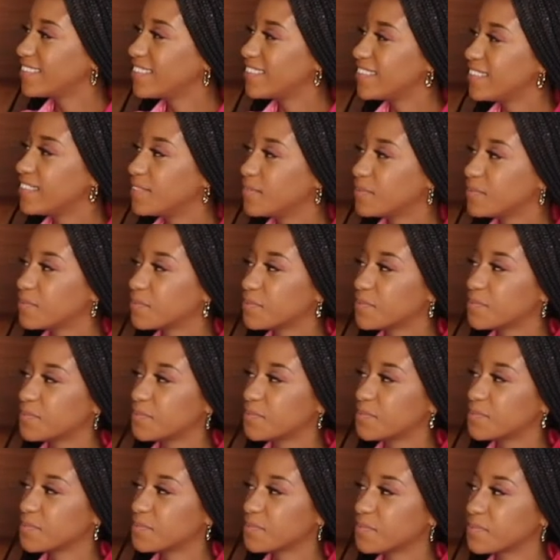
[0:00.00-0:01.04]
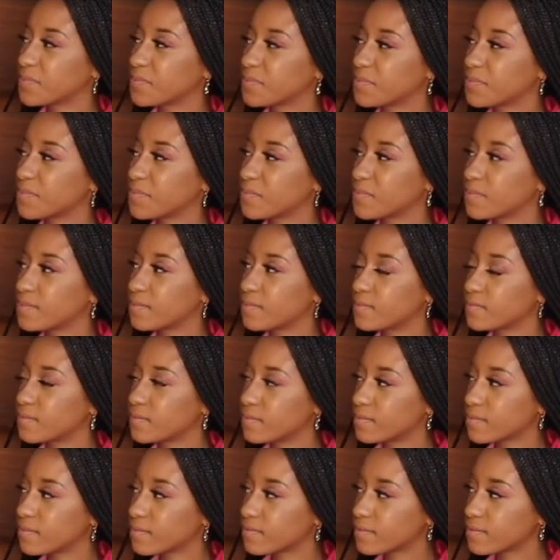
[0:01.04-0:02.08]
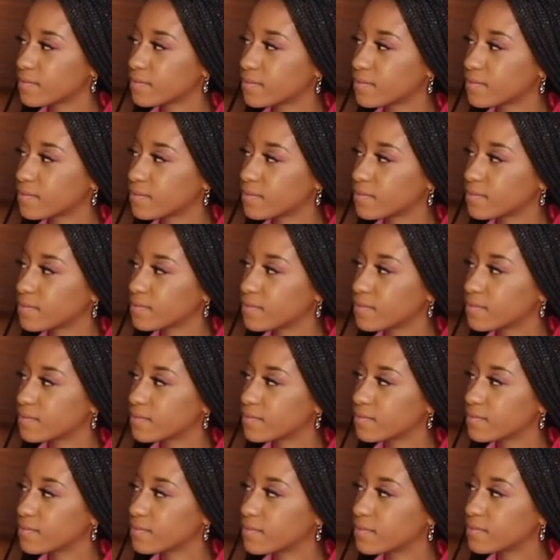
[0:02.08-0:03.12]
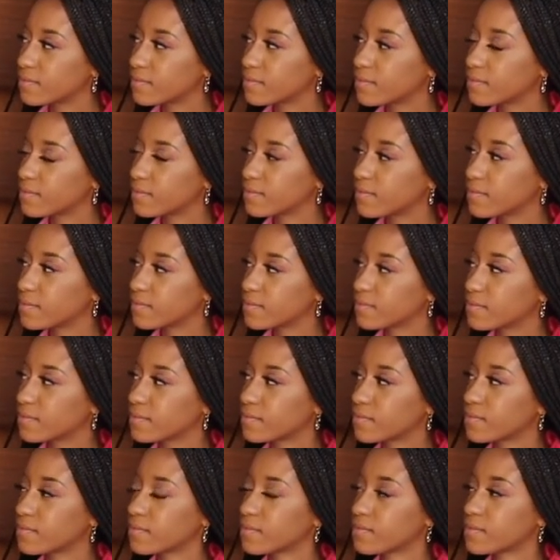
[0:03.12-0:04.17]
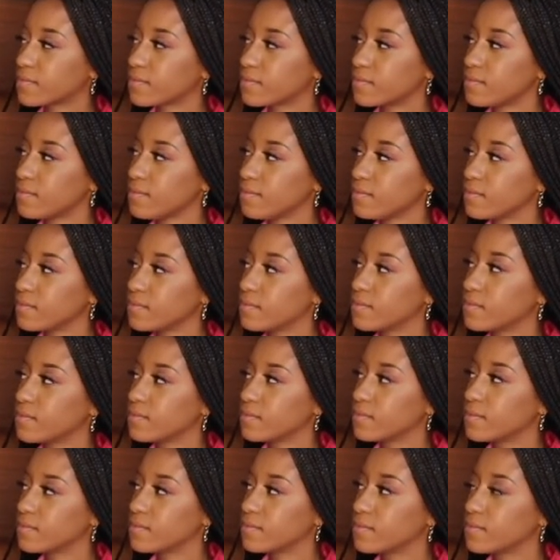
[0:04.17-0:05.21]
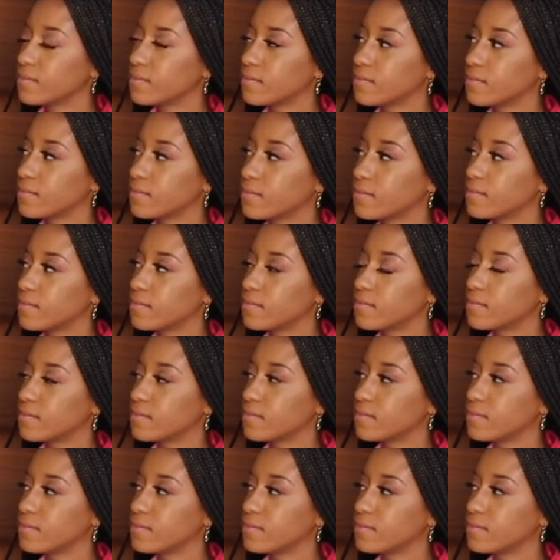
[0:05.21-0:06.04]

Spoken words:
This person isn't speaking.